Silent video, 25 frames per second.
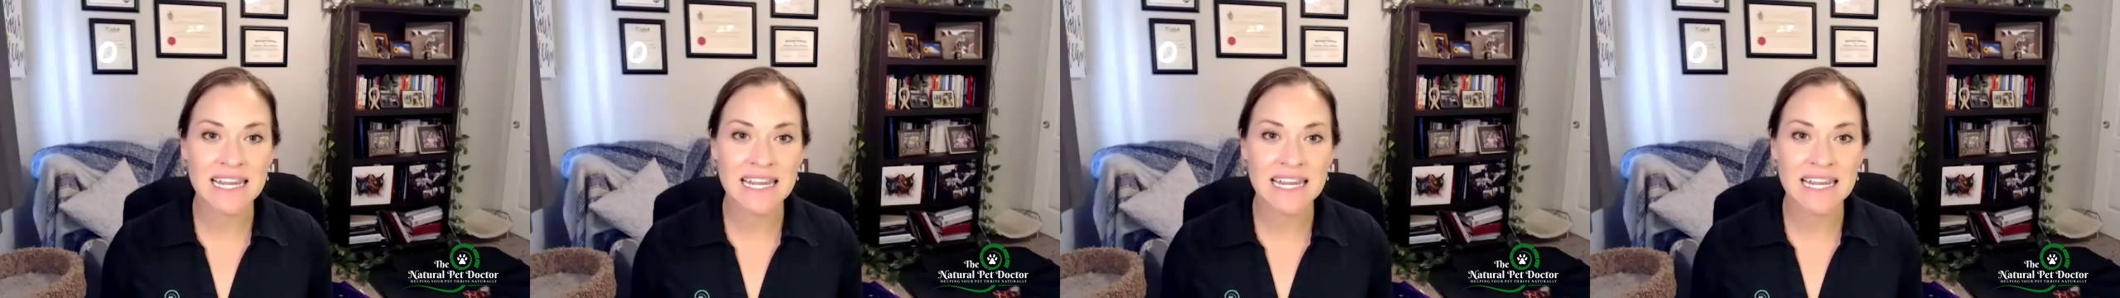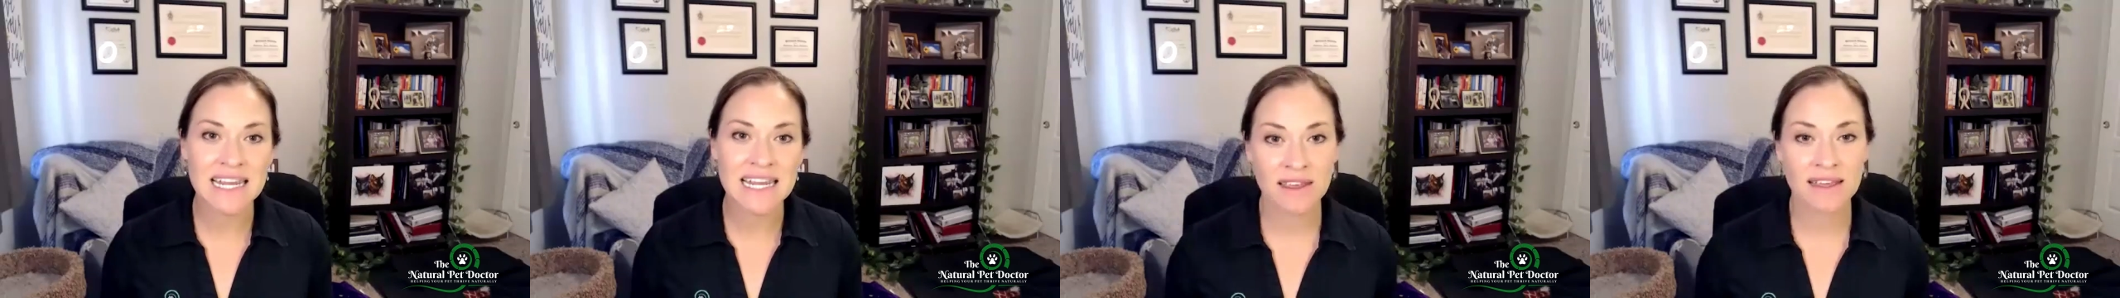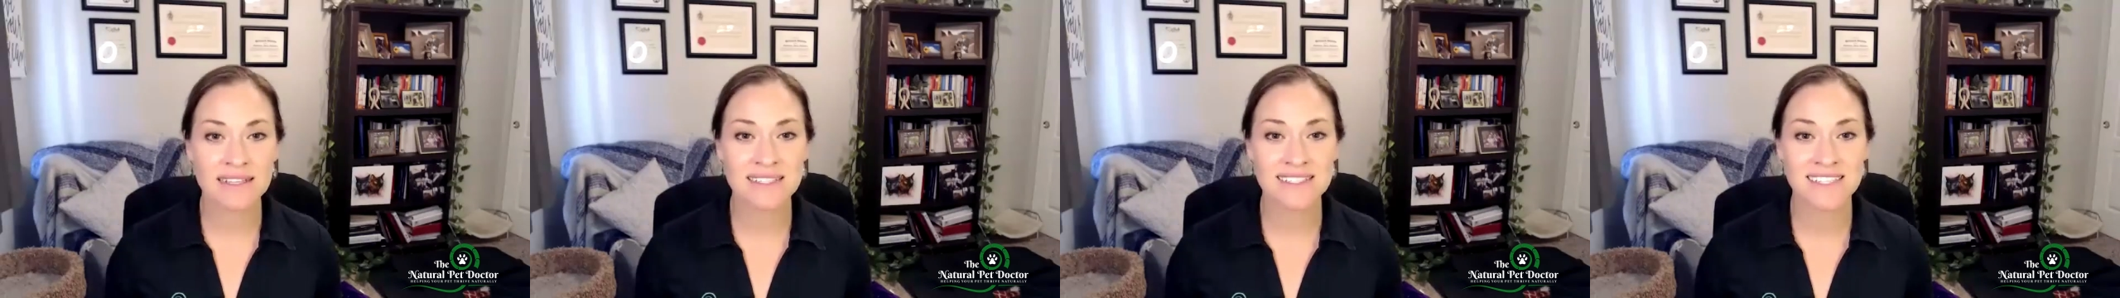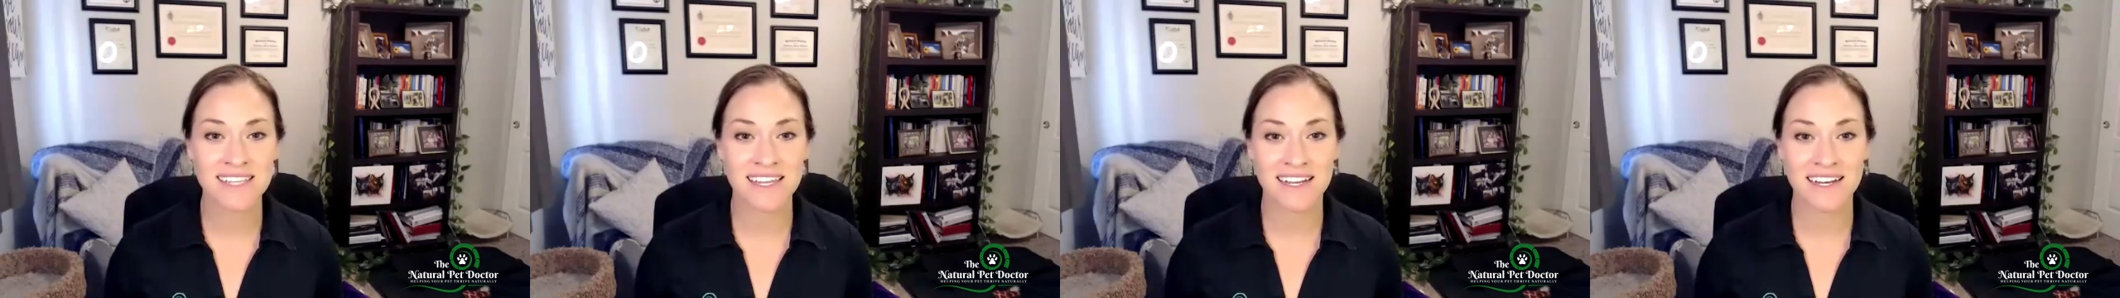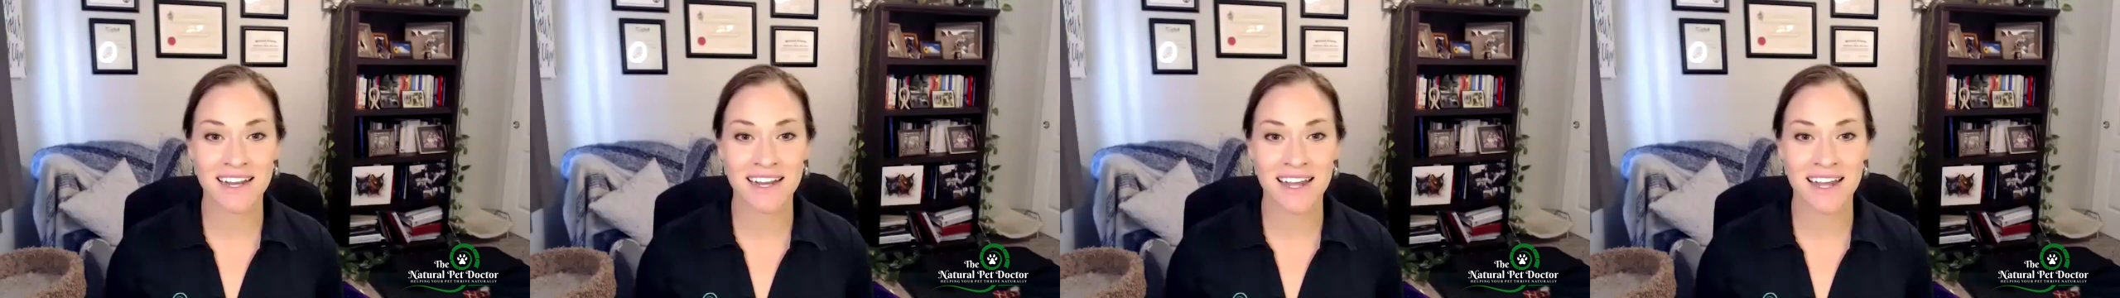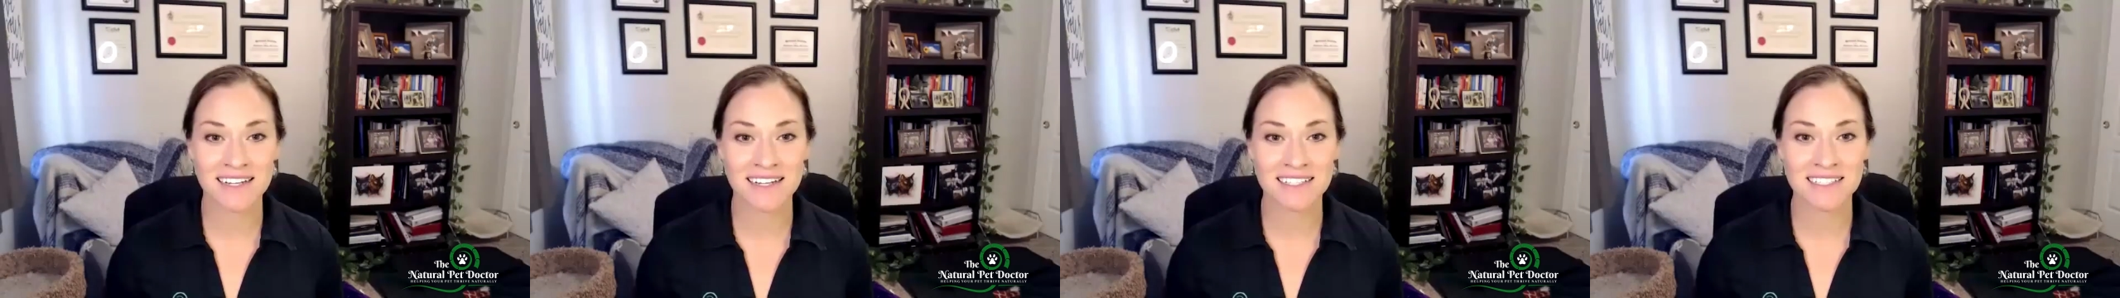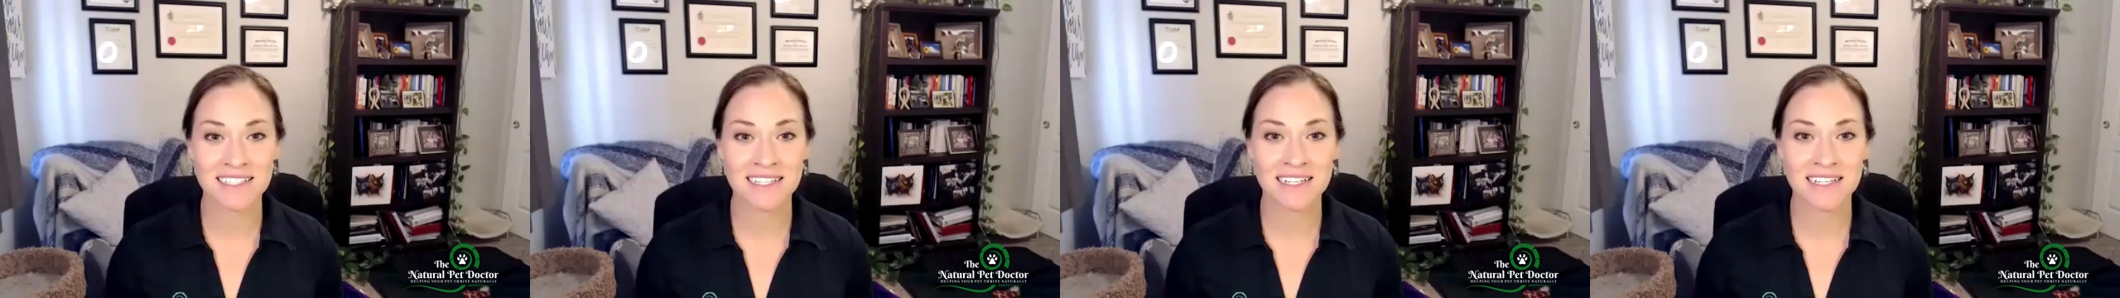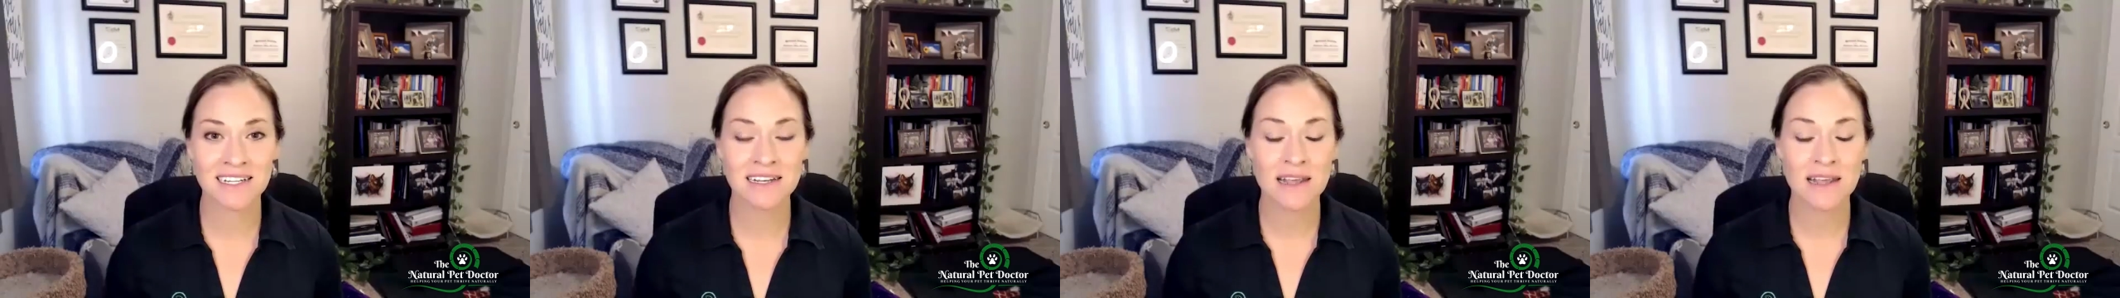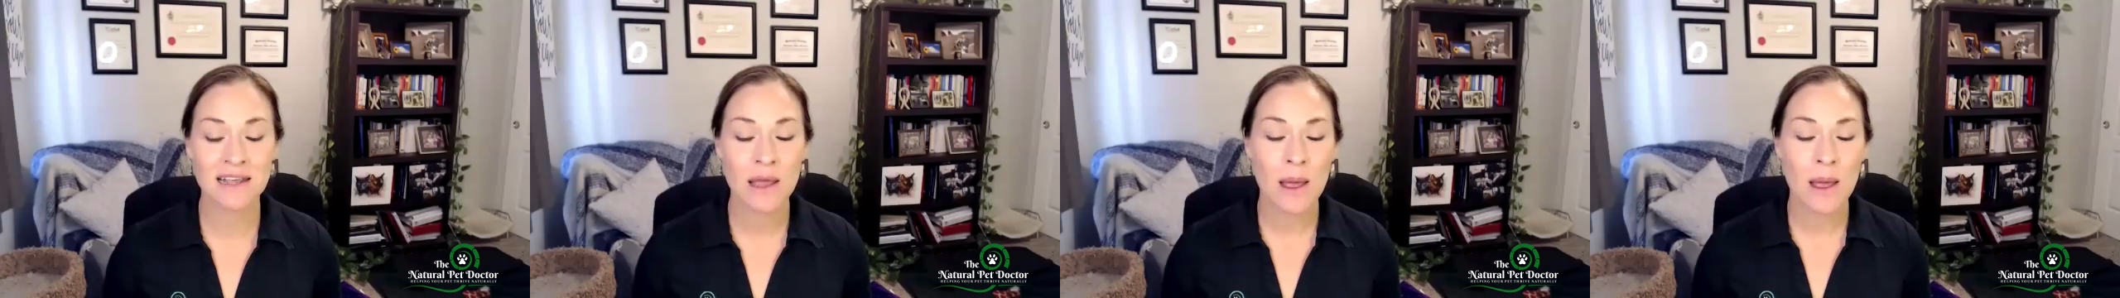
everything is connected,